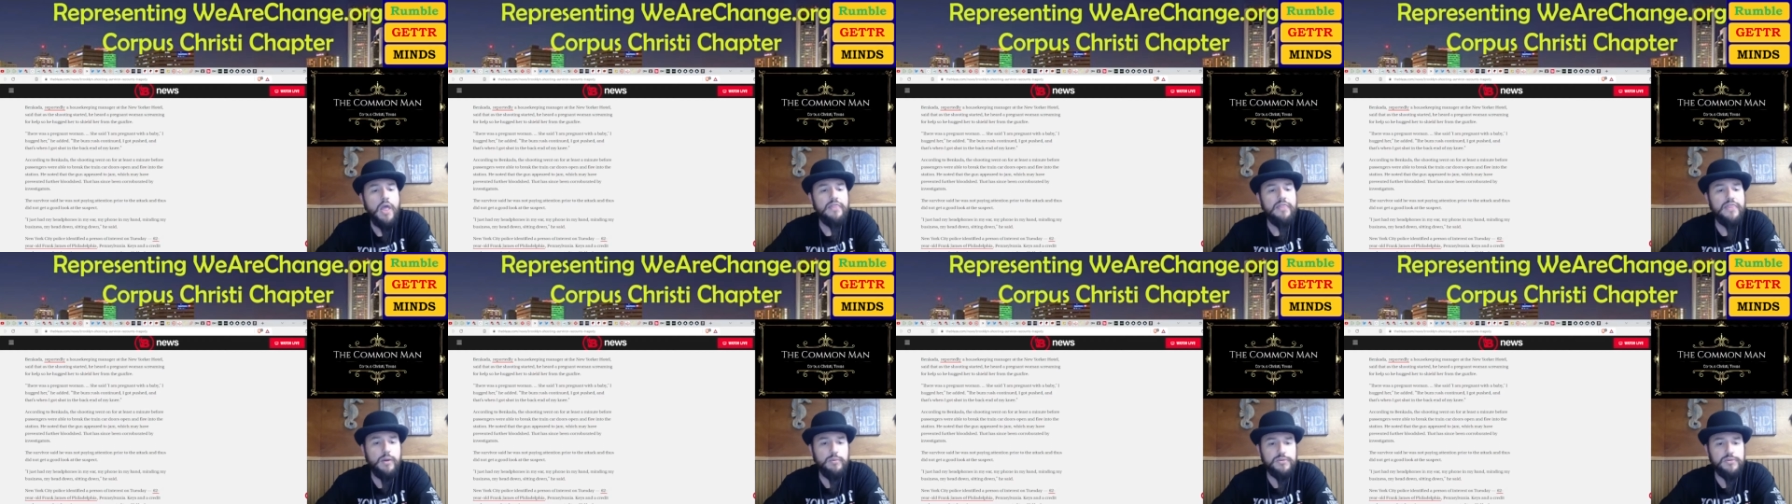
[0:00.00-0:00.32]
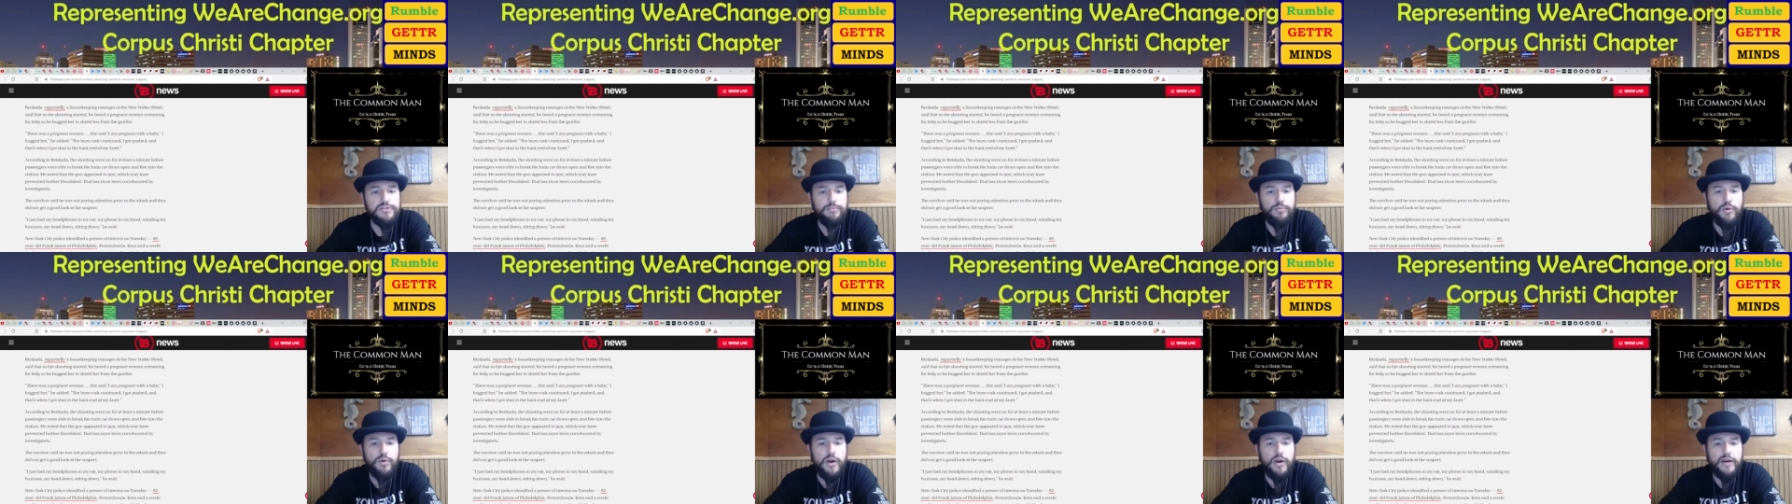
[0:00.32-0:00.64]
There
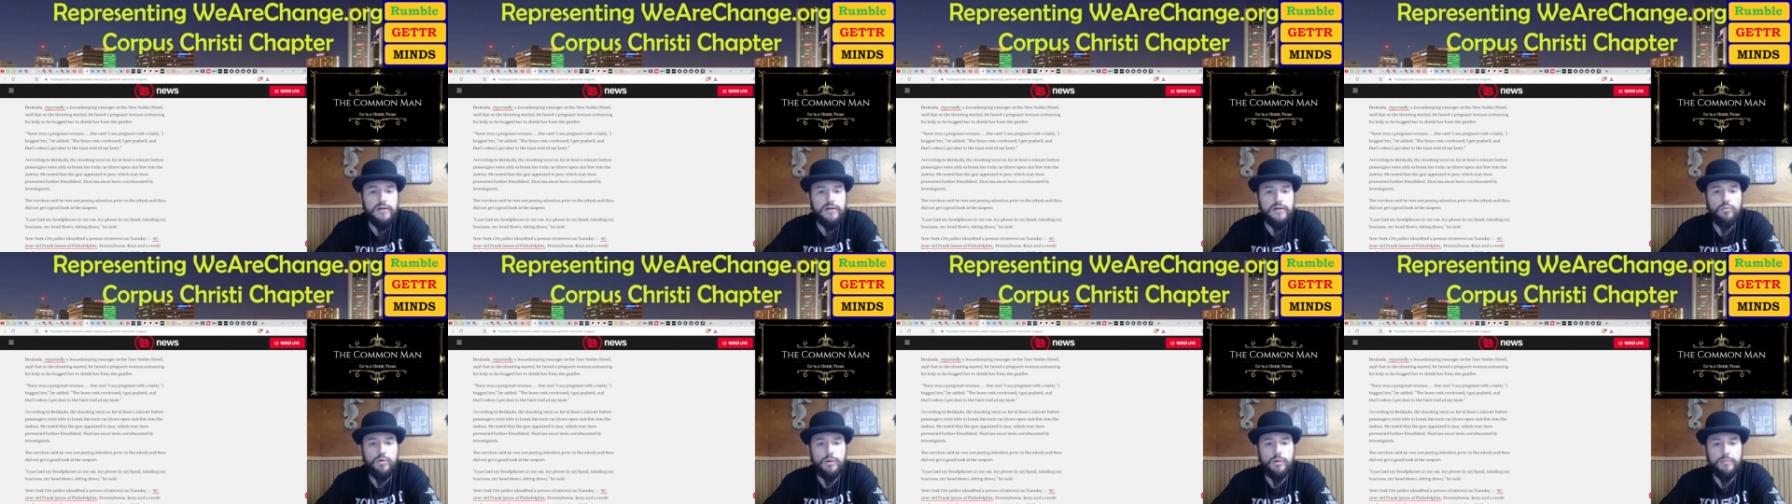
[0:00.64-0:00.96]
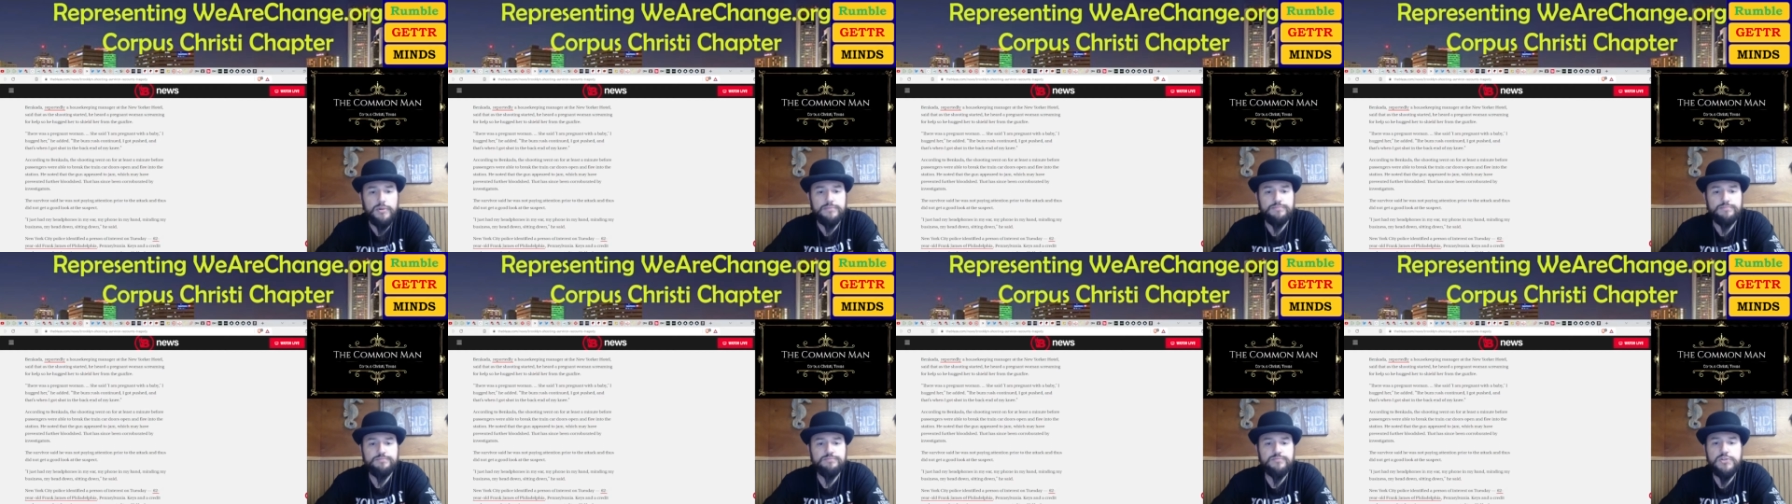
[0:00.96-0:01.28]
was a pregnant
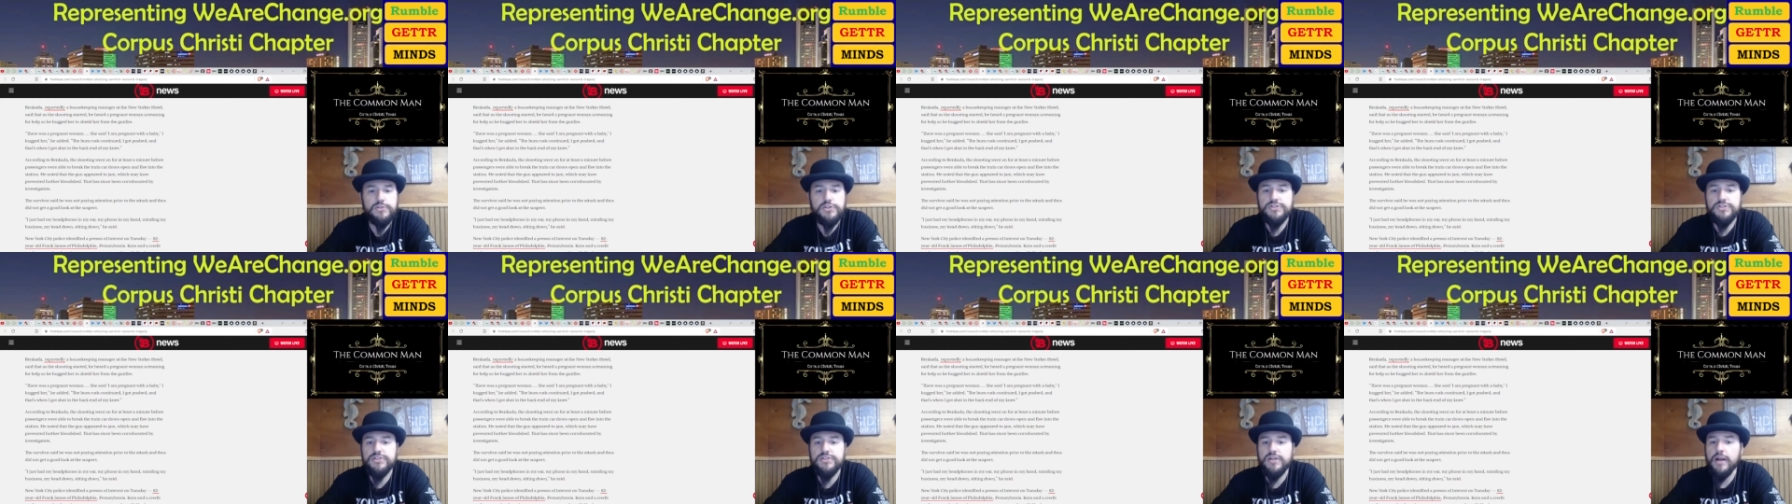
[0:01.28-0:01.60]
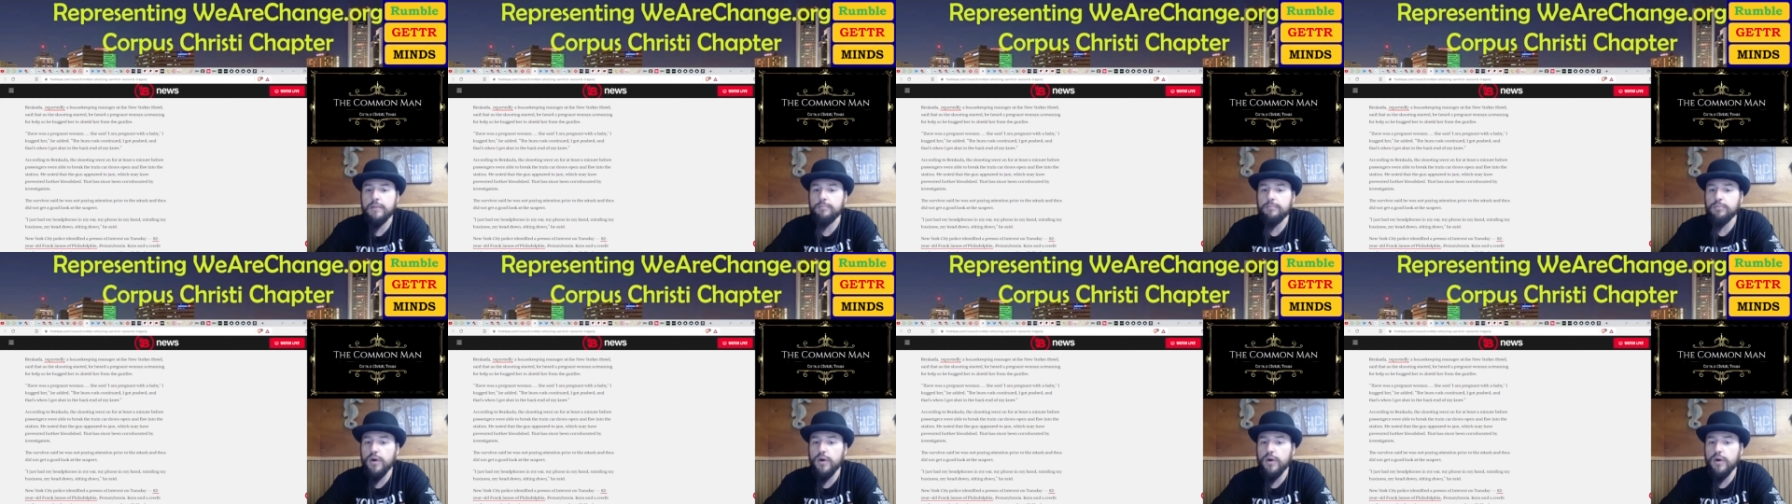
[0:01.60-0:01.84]
woman. She said, "I'm